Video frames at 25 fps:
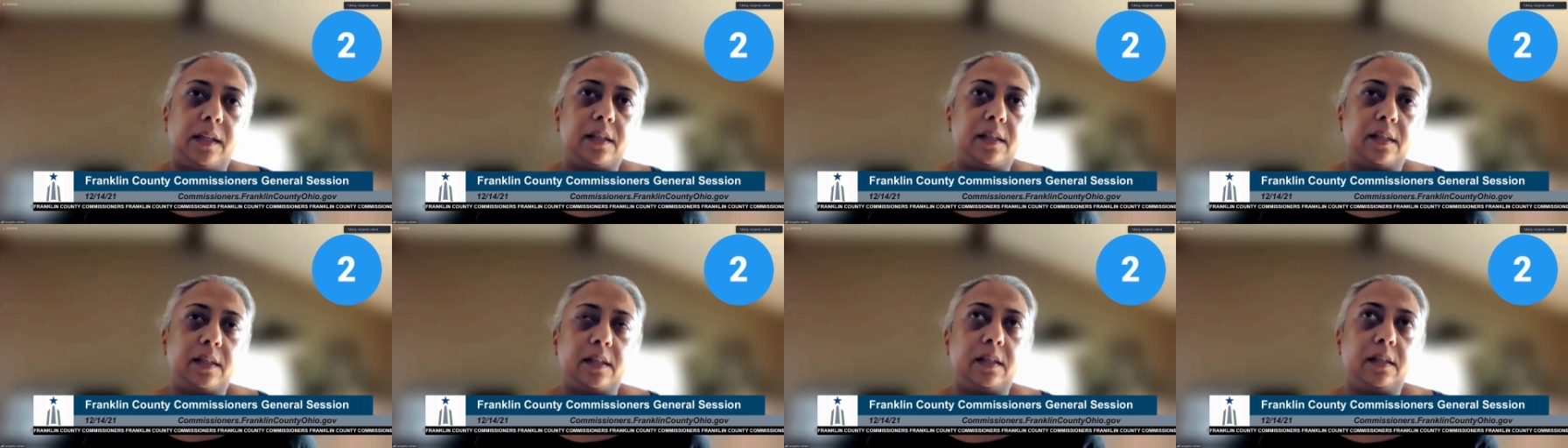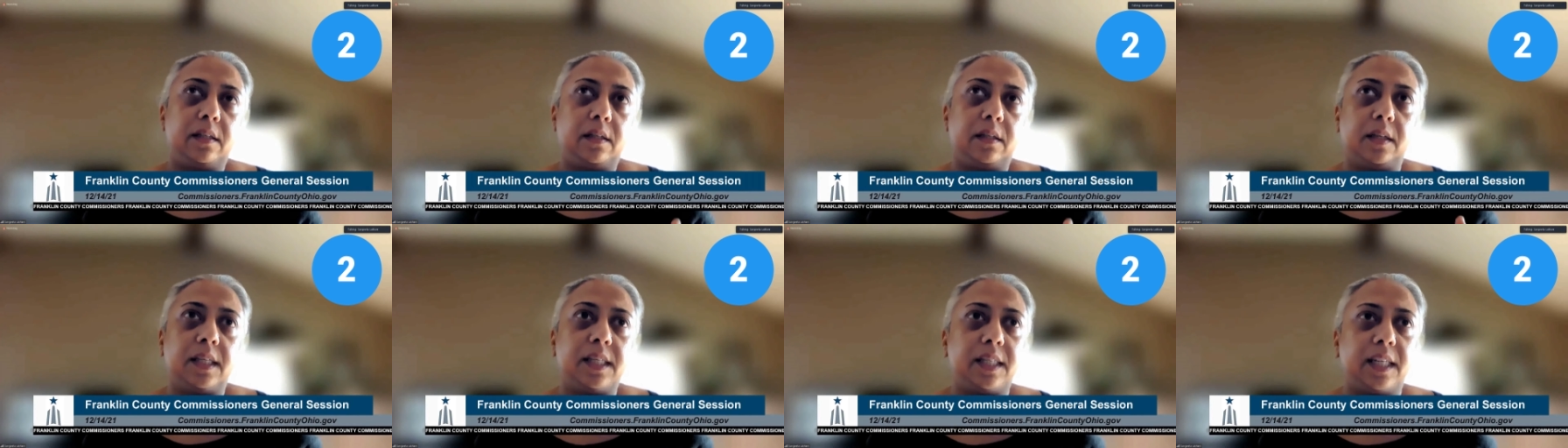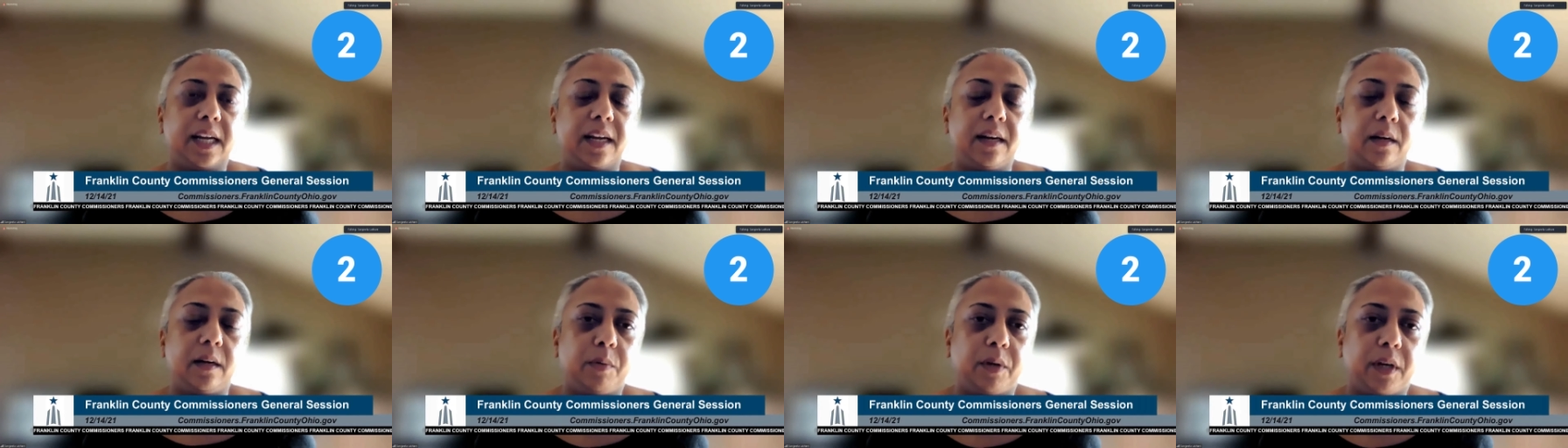
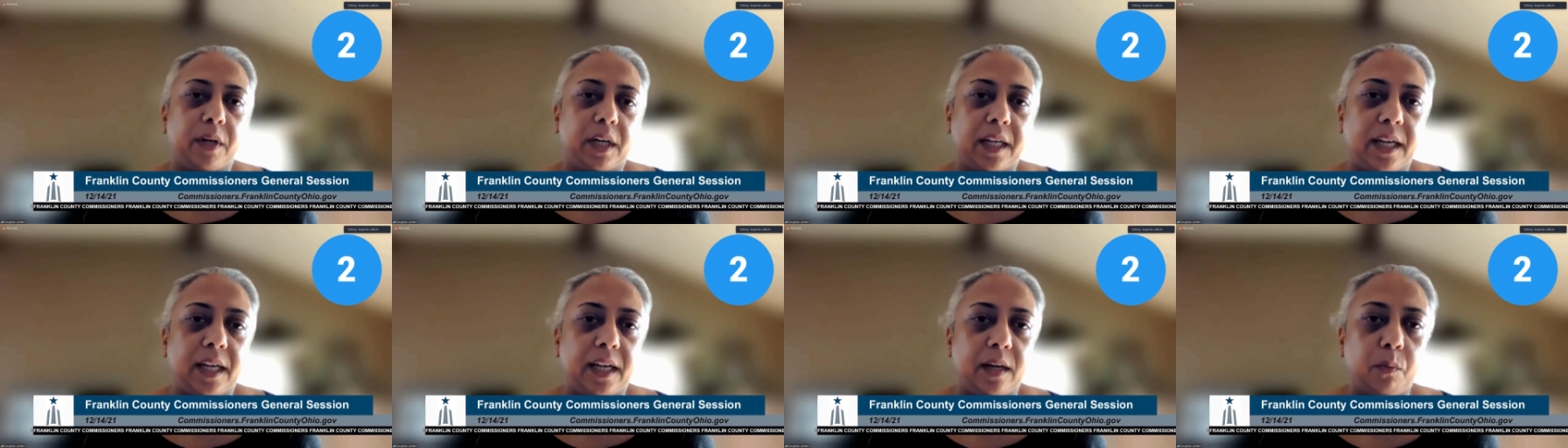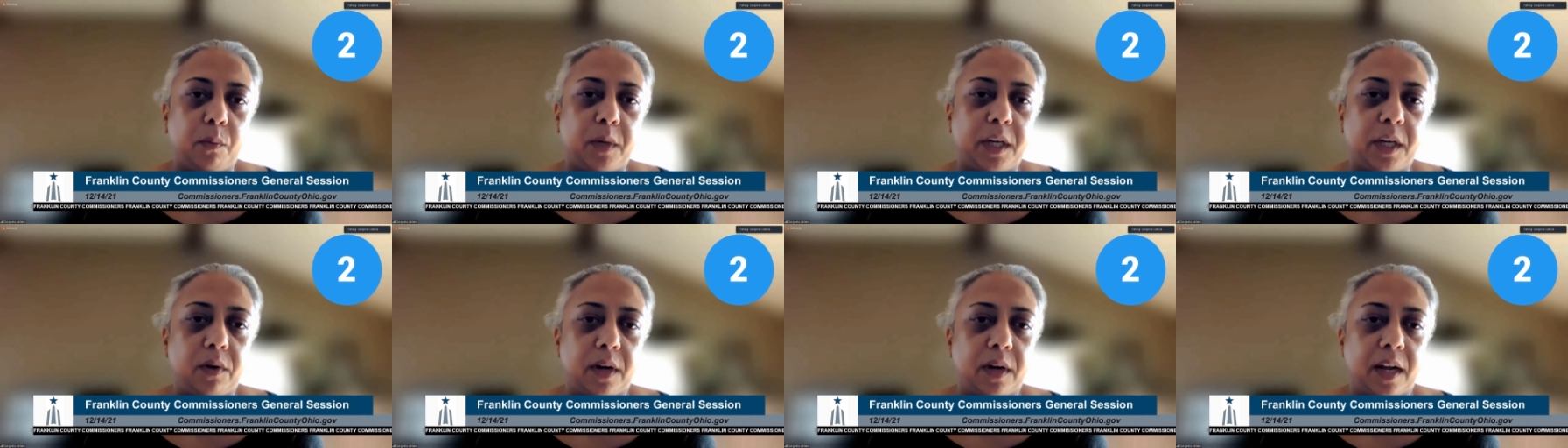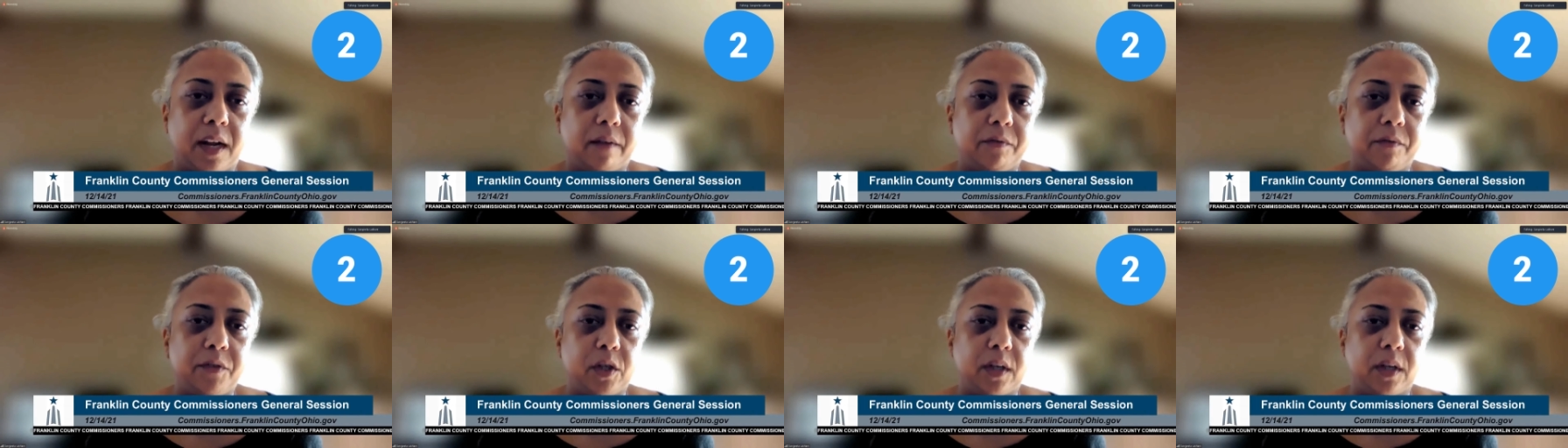sustainably and we don't
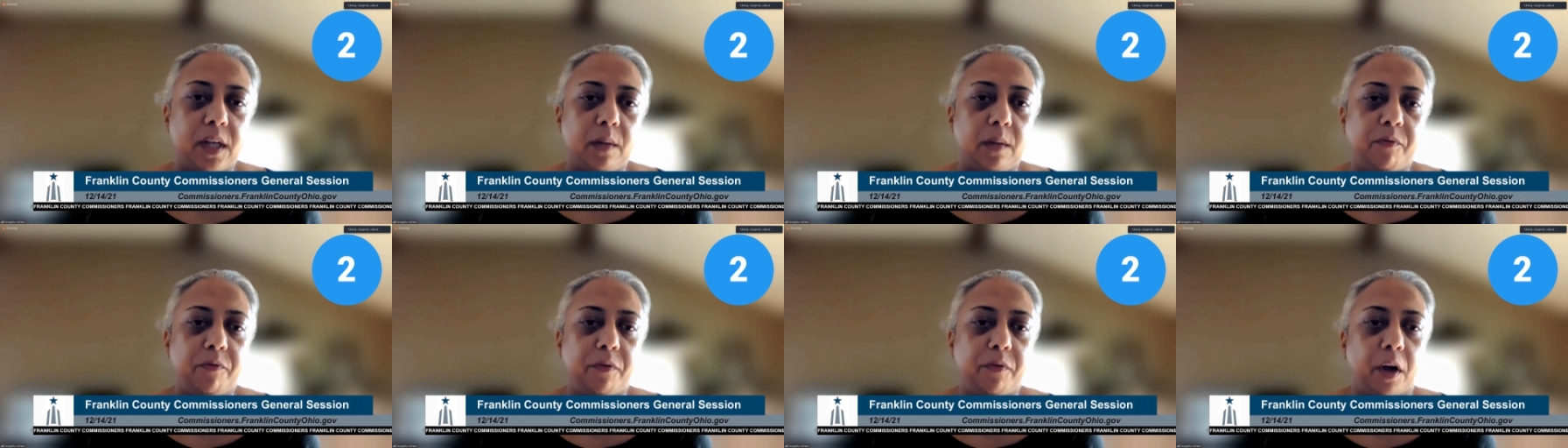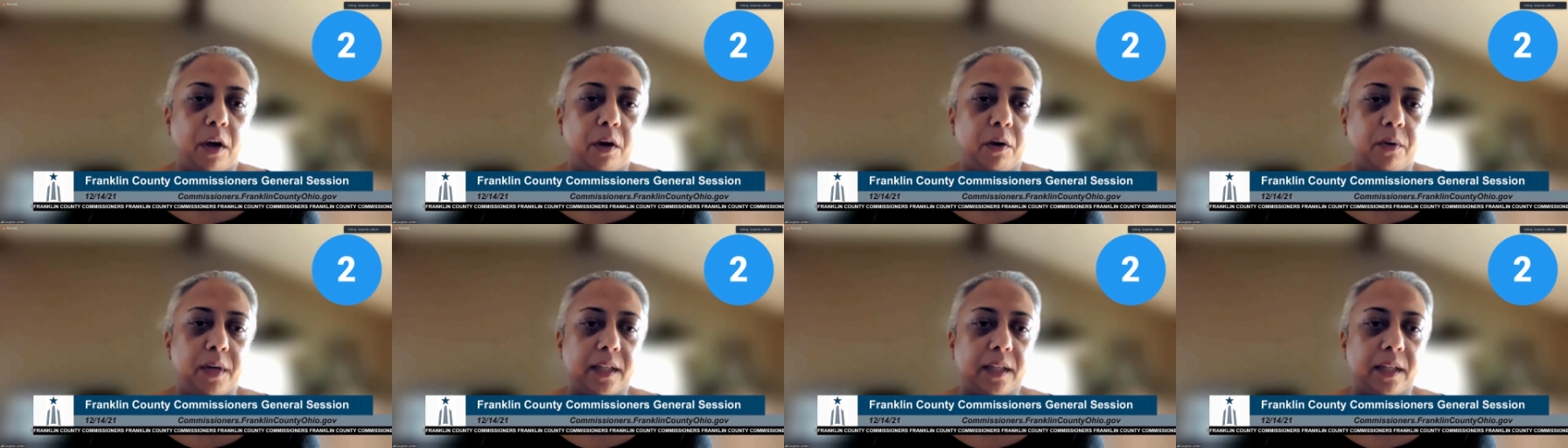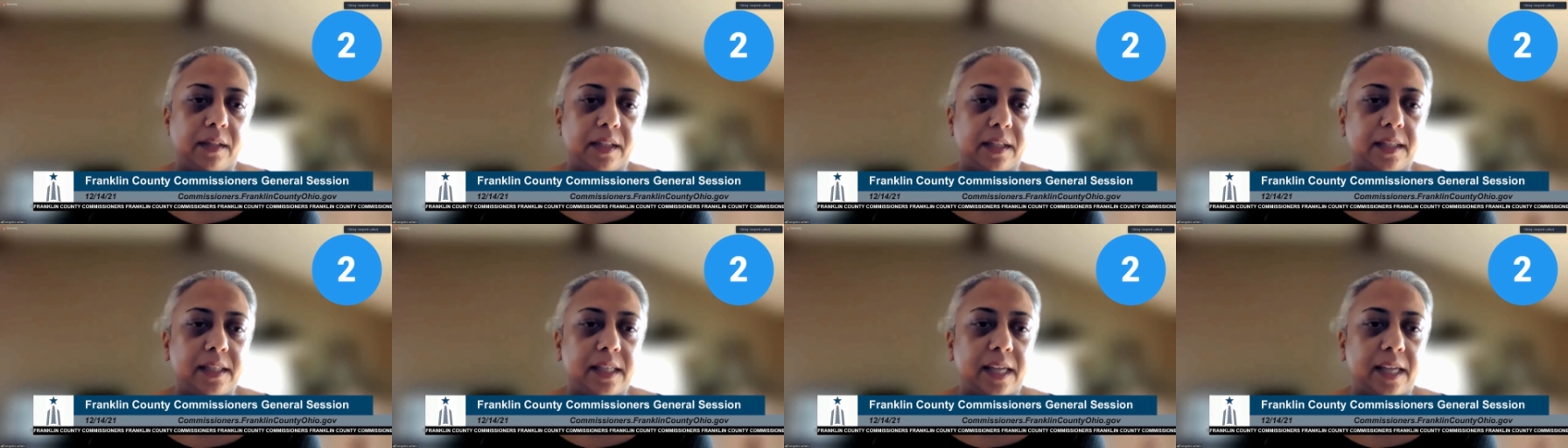have to keep following these